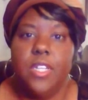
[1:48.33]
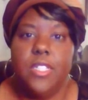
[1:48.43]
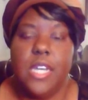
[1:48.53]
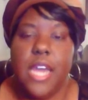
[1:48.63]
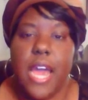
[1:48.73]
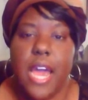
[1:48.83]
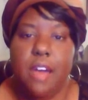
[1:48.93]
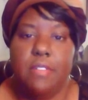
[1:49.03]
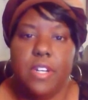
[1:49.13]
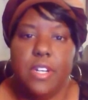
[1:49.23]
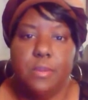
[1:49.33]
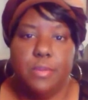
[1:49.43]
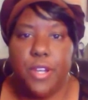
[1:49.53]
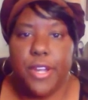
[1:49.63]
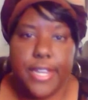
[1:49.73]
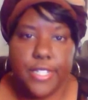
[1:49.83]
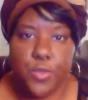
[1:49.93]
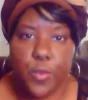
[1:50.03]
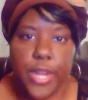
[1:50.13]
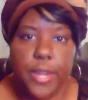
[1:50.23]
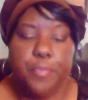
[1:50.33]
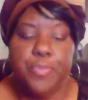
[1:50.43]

to have um, your head sweaty